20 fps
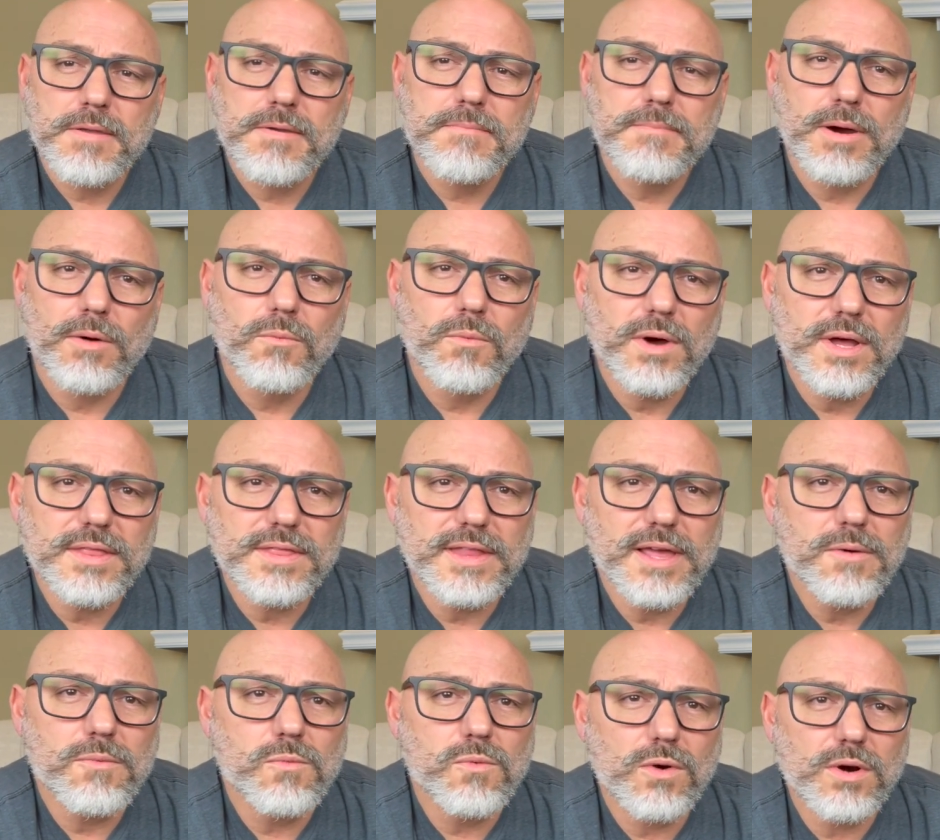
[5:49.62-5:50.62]
But what
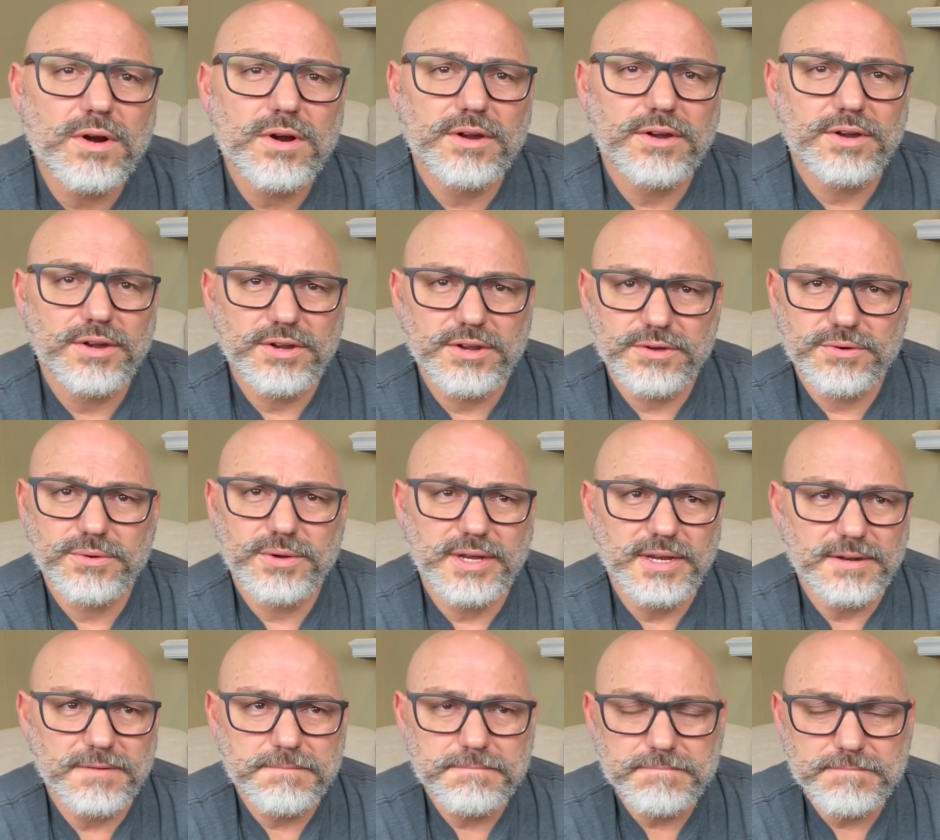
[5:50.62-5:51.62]
they weren't
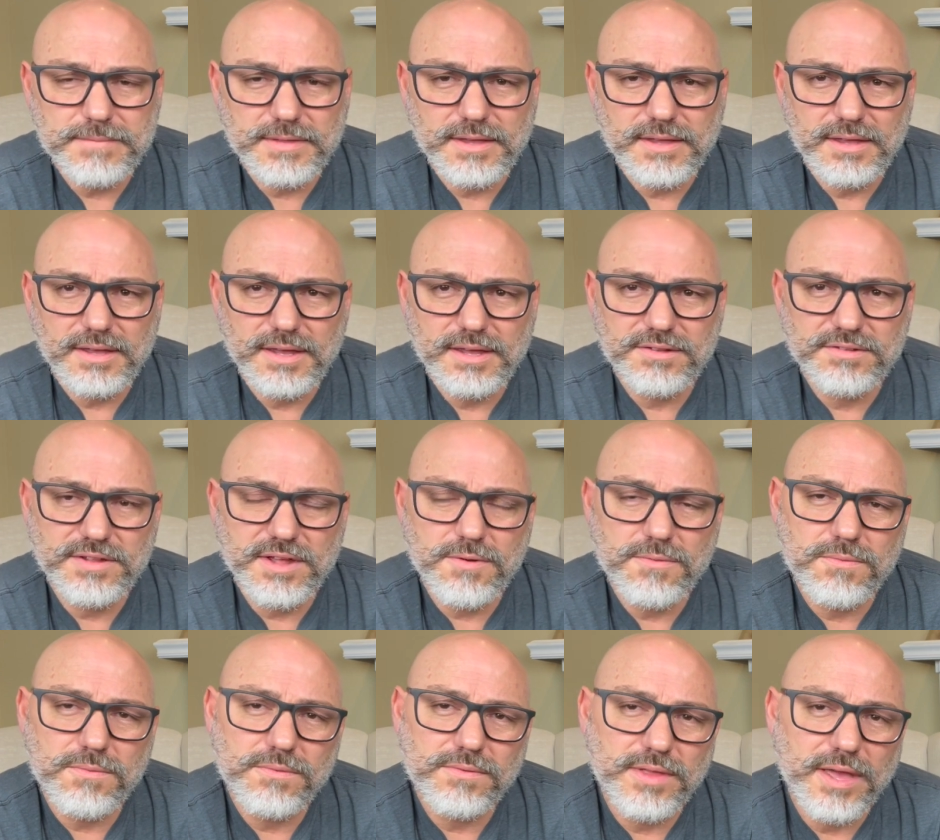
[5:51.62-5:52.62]
doing is they
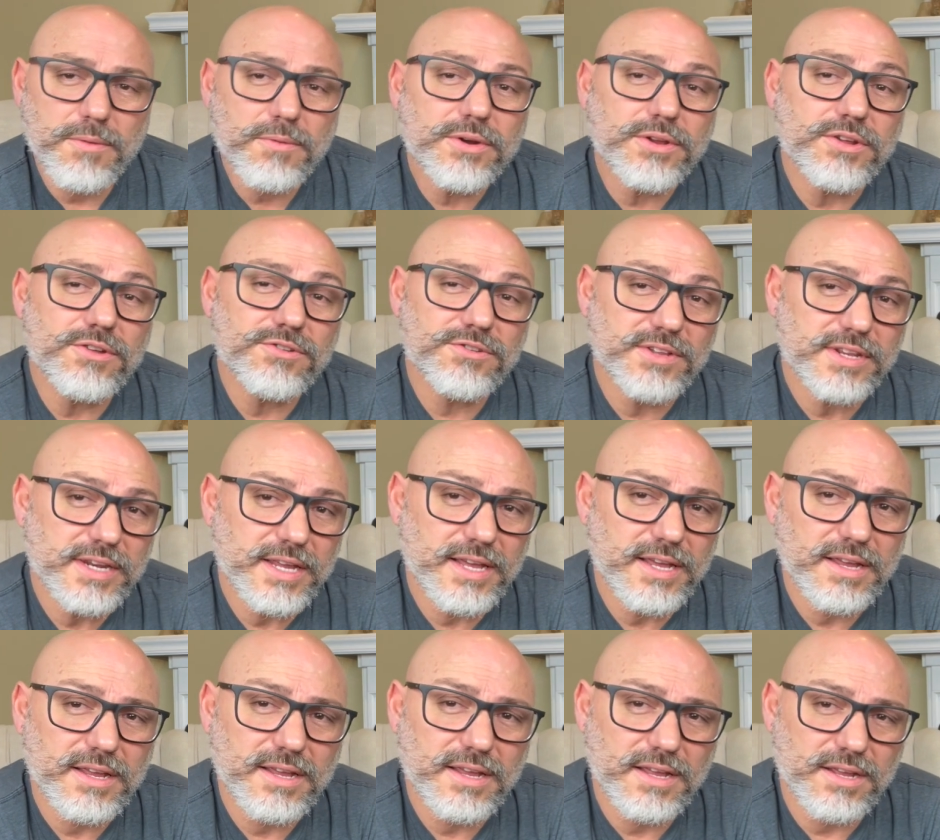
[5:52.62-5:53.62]
were using
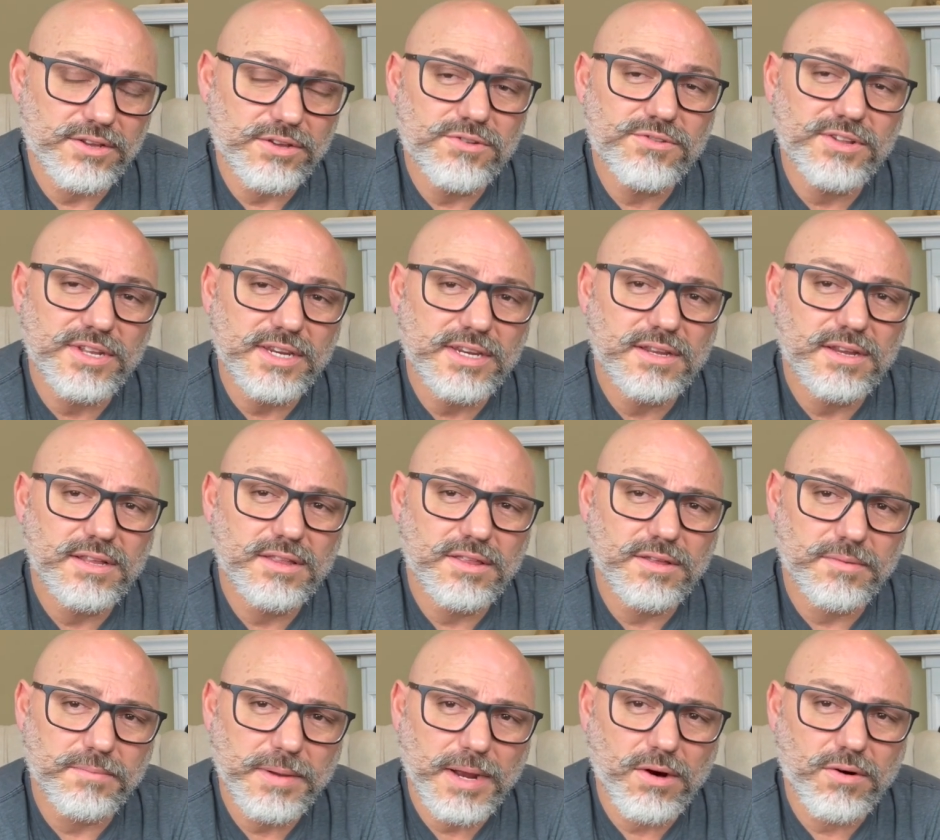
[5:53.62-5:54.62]
it, using
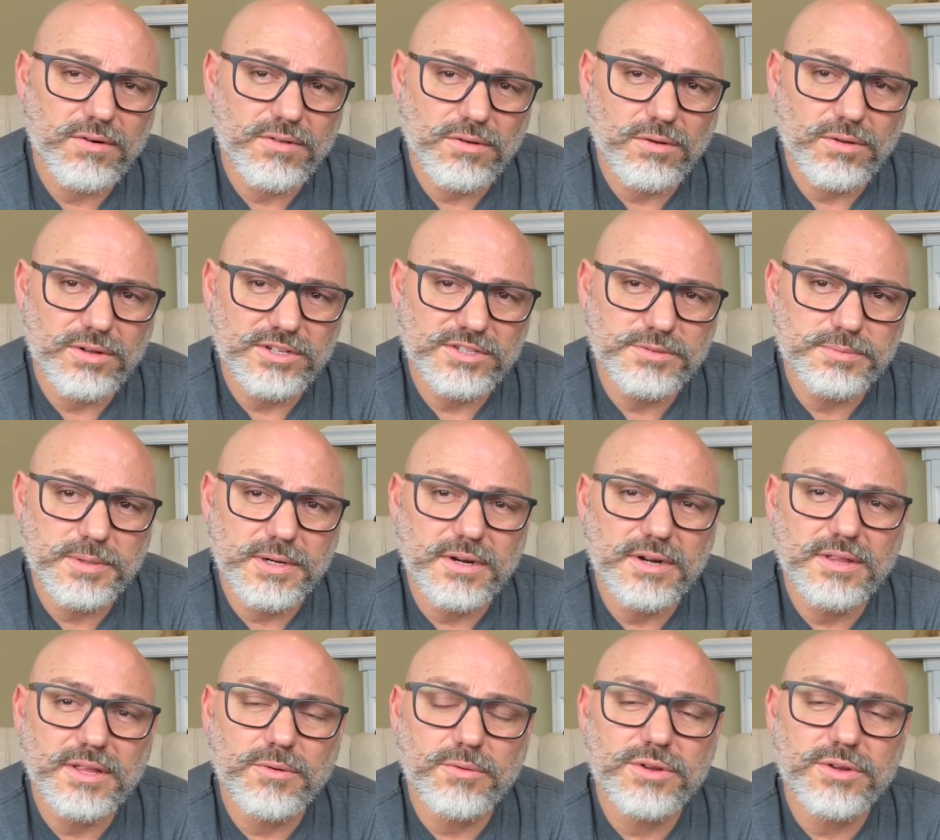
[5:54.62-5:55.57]
the power of the Holy Spirit.